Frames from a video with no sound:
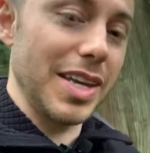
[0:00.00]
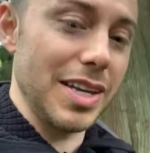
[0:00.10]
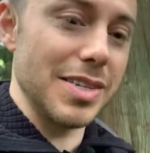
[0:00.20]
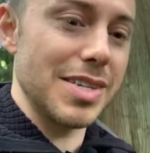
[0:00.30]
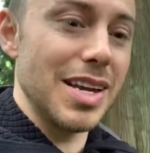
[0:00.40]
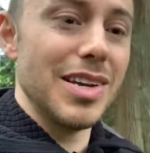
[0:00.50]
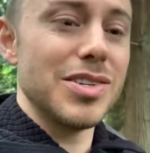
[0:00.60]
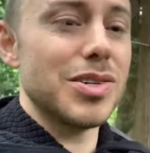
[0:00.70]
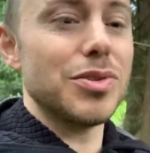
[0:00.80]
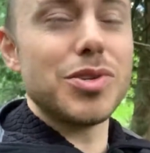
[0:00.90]
else.
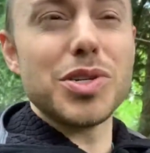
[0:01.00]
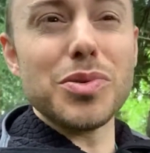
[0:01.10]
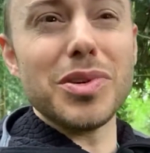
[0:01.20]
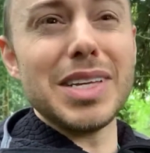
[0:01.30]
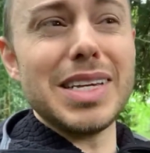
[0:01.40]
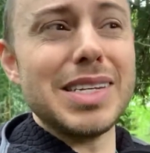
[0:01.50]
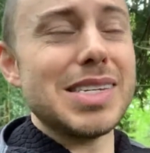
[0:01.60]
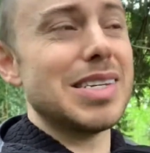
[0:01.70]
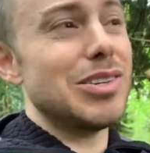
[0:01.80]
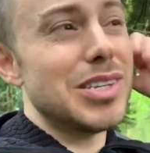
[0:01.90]
So do sewer
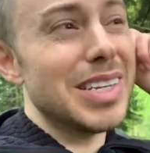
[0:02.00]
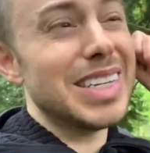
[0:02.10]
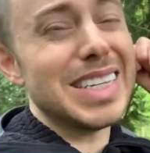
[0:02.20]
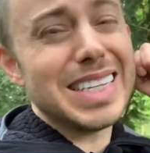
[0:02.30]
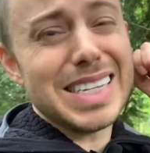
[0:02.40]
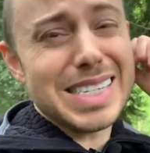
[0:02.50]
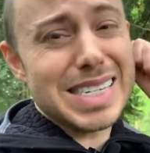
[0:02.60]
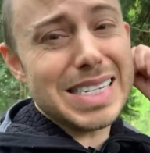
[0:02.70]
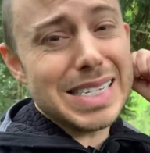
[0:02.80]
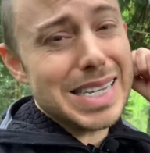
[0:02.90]
liens, utility
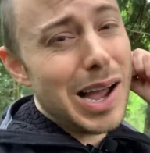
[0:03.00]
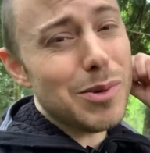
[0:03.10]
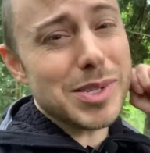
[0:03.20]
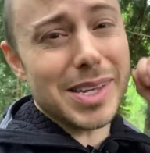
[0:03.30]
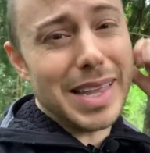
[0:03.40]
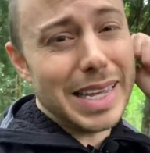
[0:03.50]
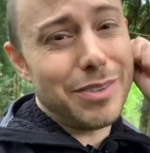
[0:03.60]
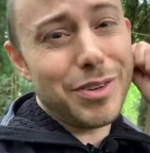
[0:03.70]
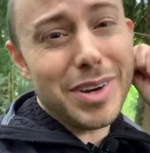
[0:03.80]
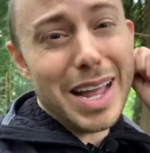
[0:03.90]
liens, yowza. Like, if
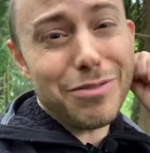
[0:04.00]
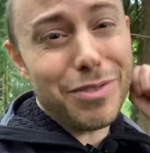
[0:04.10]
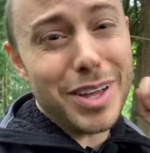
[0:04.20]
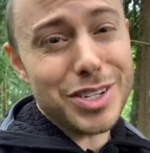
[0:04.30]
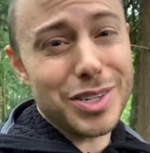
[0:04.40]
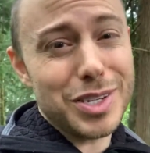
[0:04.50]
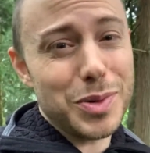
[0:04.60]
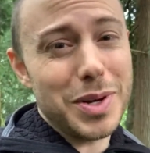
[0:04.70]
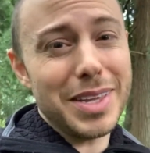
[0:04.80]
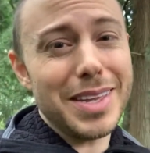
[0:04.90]
you're not flushing the
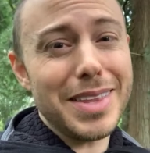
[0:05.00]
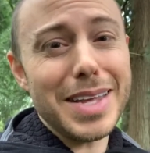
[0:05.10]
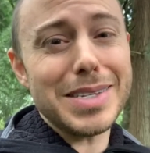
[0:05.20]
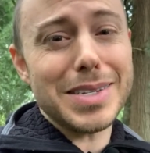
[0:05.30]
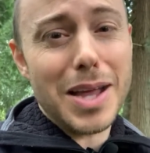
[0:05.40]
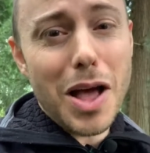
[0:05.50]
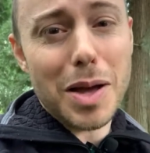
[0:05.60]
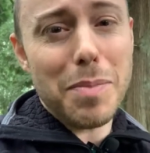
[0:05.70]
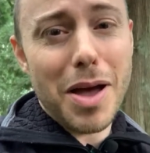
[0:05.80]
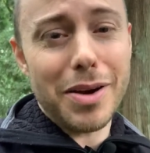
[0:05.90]
toilet, let's talk
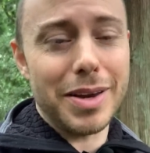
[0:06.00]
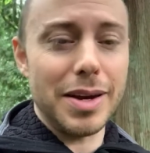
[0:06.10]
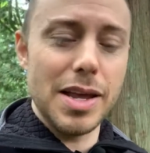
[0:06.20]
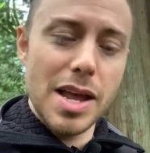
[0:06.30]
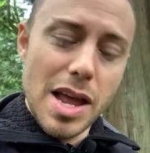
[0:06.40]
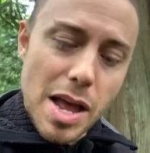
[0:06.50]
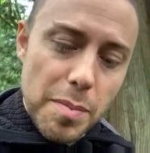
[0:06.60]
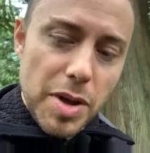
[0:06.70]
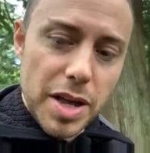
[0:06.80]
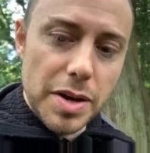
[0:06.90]
about it.
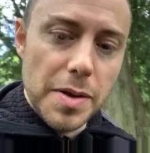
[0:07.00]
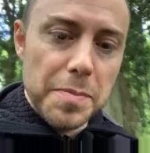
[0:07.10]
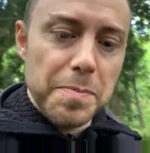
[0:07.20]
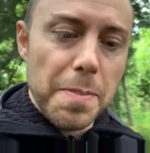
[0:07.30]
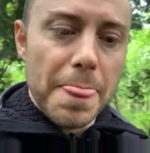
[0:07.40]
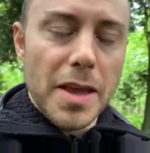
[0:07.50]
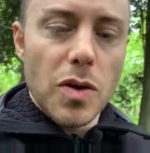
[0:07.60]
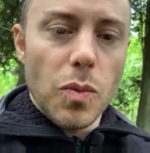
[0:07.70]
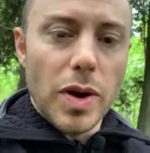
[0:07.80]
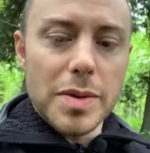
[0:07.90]
But
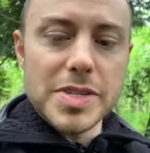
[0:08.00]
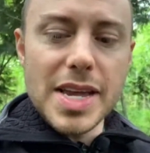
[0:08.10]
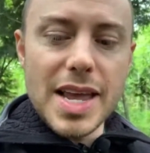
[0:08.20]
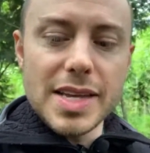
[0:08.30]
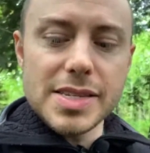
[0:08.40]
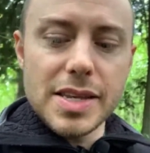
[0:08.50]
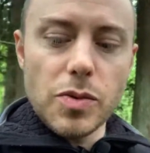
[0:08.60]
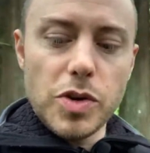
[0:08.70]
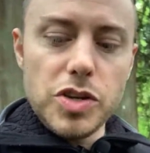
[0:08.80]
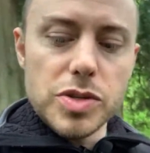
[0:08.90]
what I'm saying is that
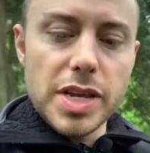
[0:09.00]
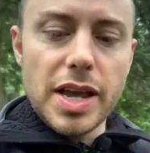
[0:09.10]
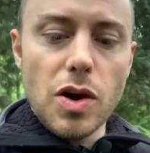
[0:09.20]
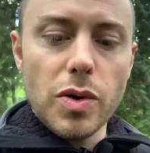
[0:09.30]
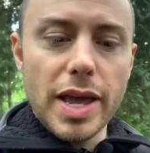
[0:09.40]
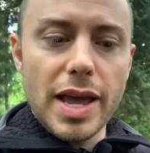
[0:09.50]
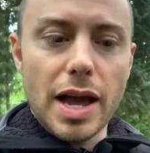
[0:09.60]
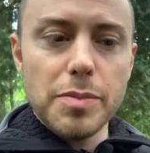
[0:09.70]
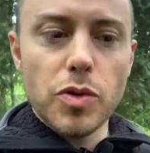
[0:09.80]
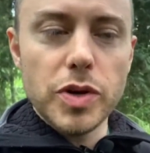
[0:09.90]
when you say, okay,
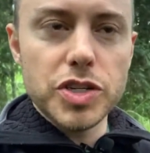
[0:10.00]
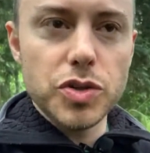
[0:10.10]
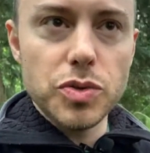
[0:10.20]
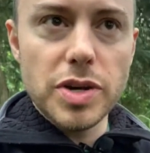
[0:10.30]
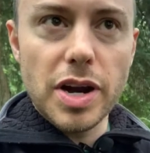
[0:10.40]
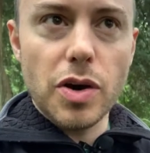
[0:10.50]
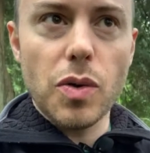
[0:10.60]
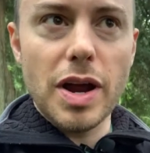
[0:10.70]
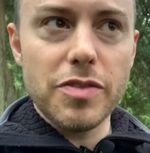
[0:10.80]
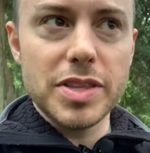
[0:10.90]
I'm going to narrow
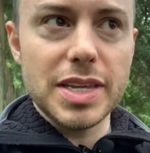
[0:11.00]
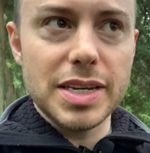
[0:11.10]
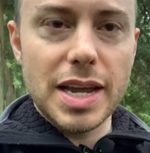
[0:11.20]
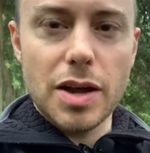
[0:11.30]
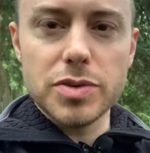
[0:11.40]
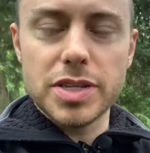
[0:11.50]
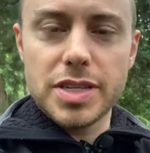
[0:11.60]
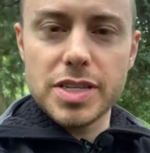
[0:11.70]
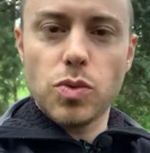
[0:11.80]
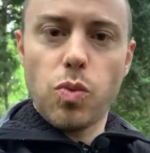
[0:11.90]
everything down to
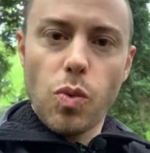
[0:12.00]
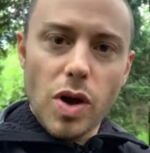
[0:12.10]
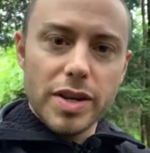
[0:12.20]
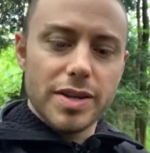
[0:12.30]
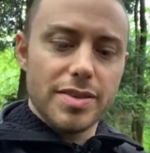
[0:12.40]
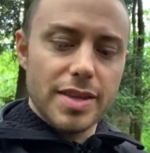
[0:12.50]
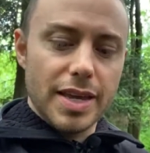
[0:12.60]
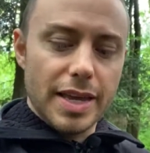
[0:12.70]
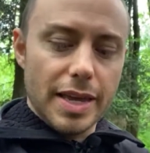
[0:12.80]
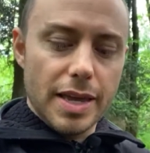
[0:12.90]
this one
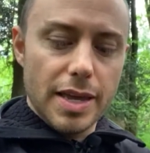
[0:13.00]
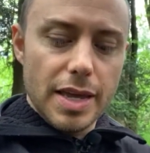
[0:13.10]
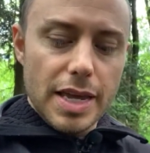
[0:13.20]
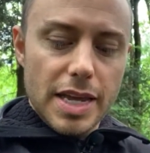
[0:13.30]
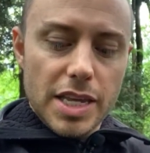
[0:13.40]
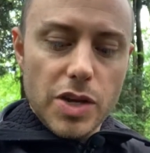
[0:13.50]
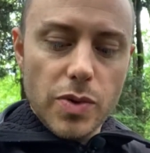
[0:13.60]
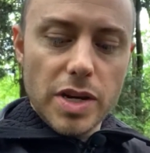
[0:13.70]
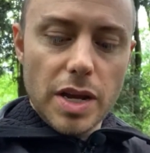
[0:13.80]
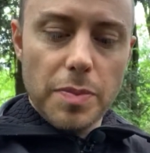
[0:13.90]
thing, you
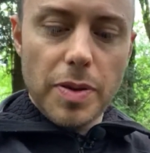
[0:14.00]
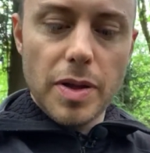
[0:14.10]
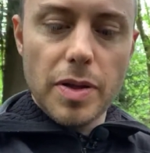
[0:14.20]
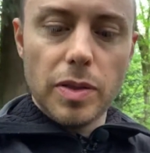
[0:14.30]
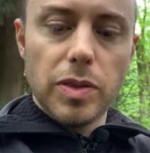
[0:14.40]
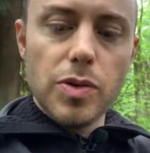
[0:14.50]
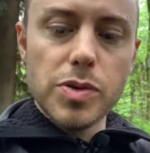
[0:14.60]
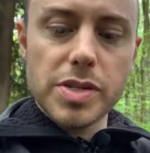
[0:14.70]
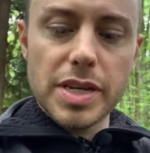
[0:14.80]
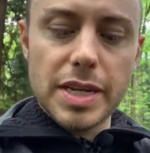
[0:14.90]
end up
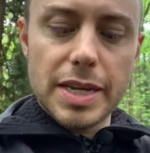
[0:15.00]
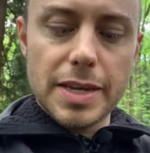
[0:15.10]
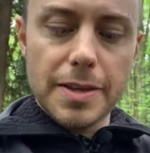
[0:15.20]
losing,